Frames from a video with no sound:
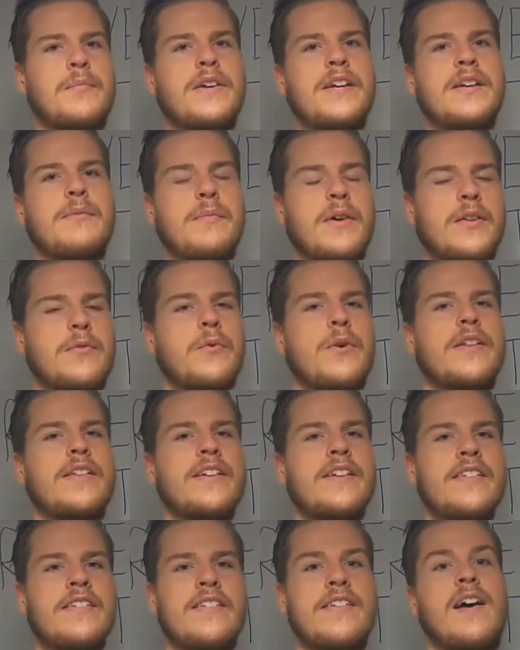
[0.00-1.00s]
in my
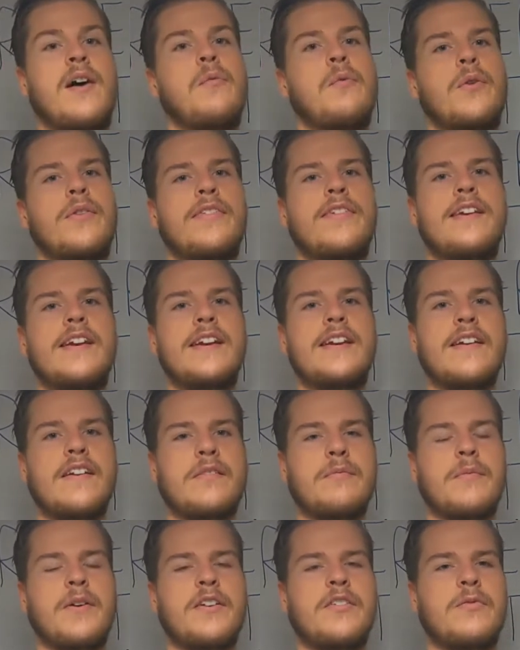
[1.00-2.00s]
20s, I won't need
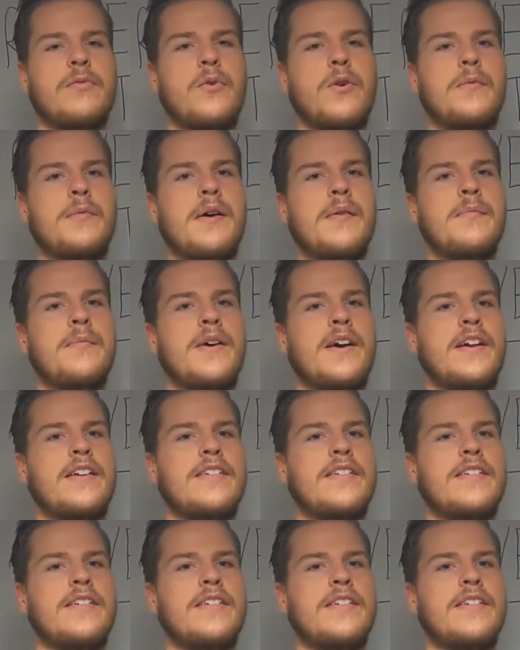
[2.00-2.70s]
as much warm-up